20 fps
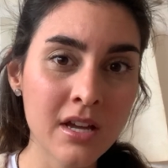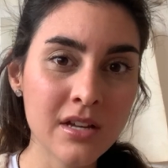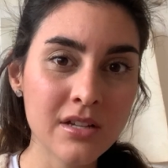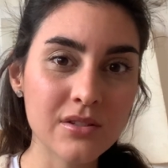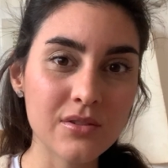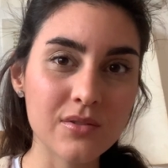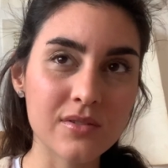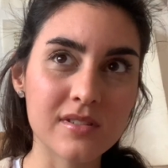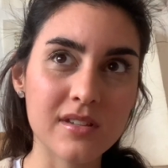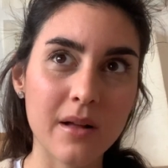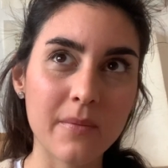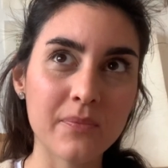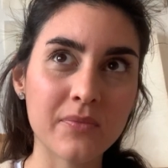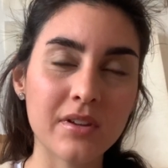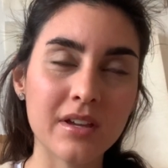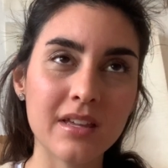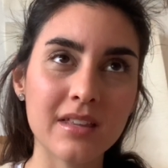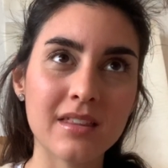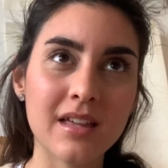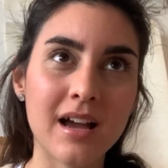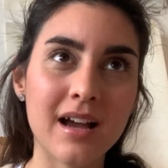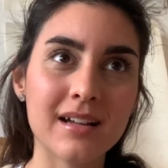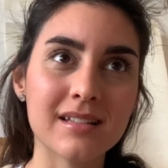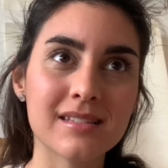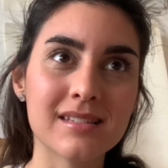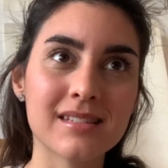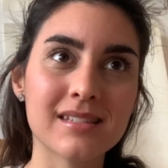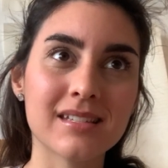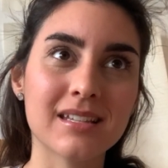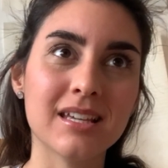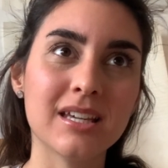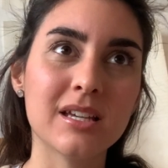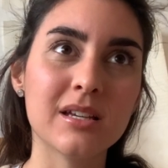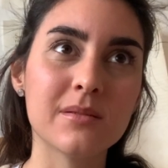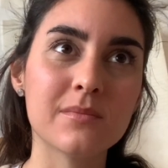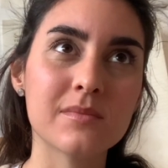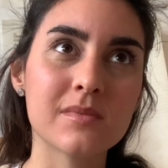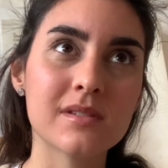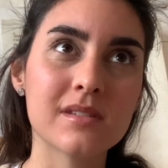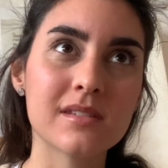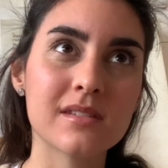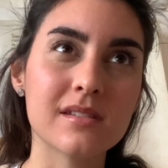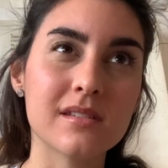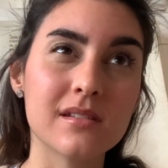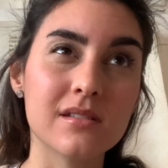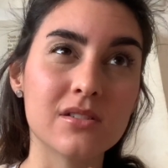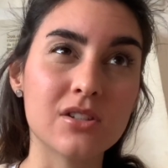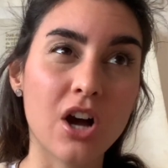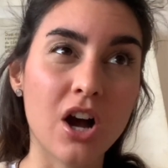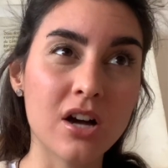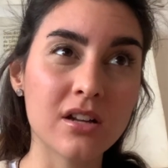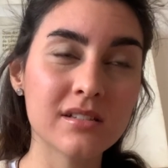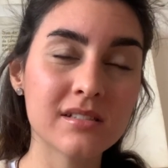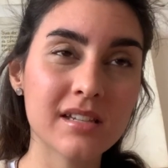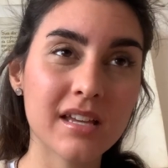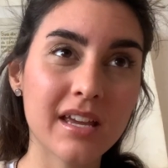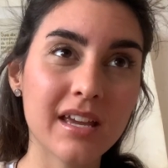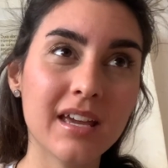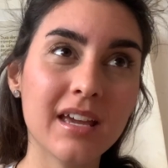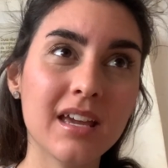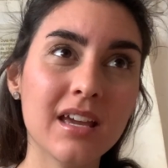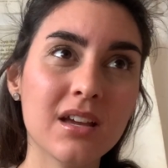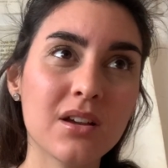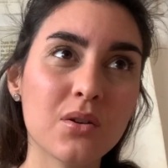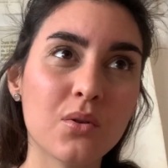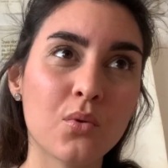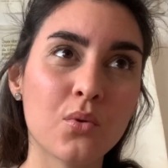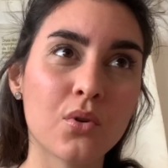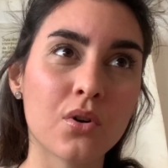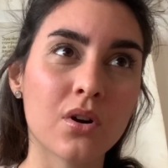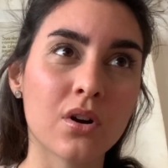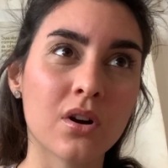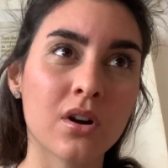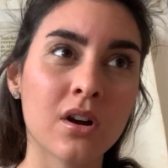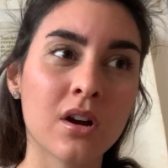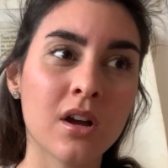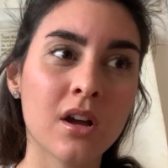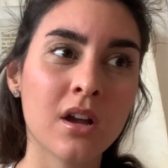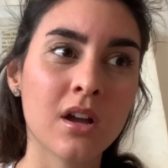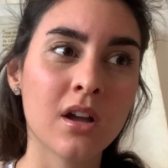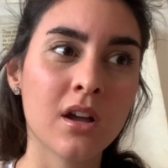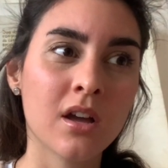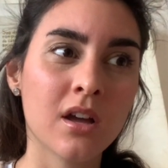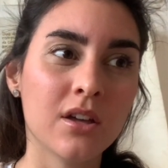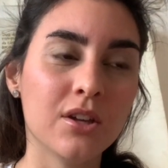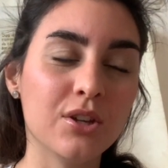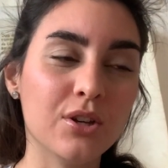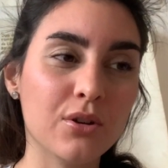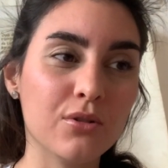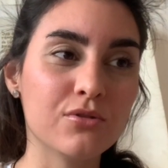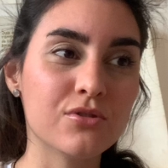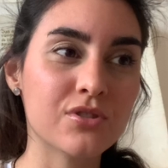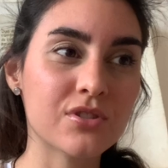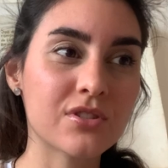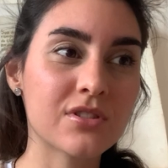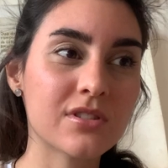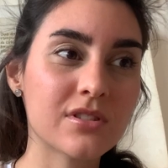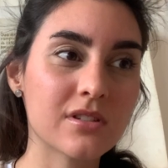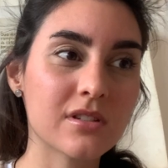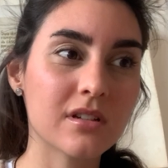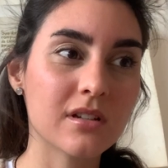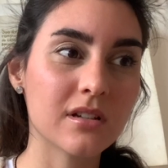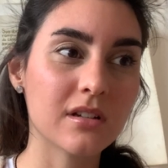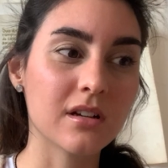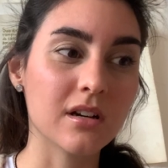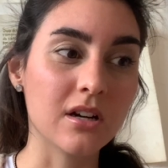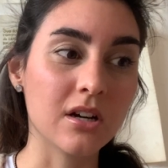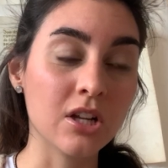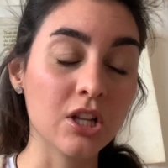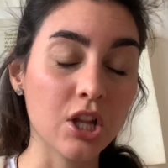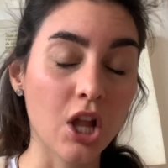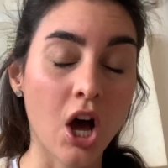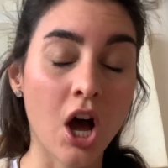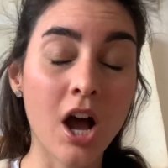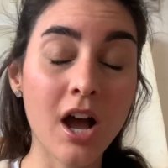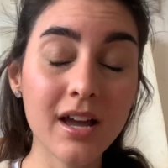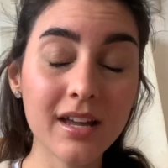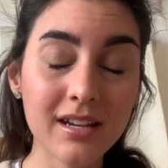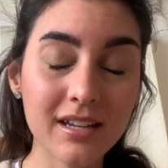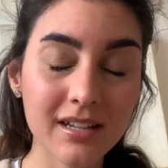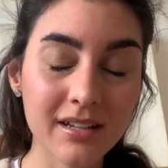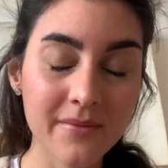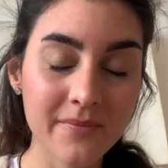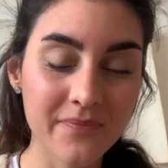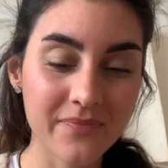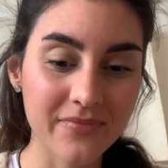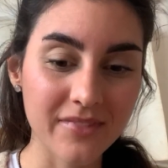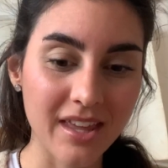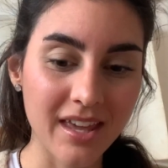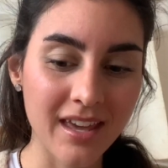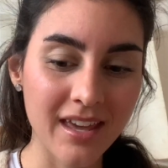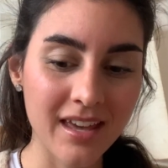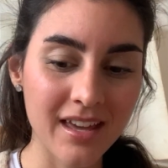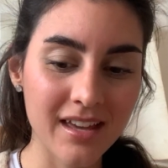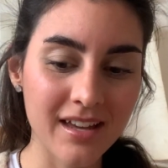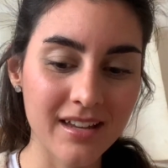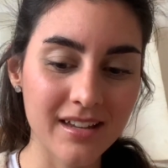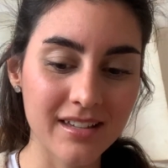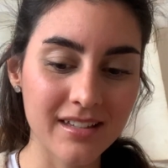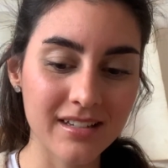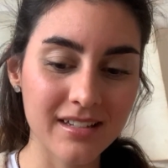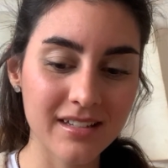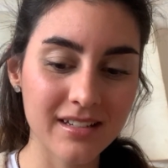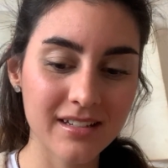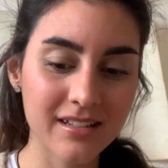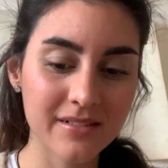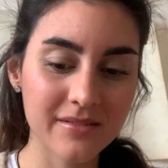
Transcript: to something that seems daunting or, you know, just a lot. And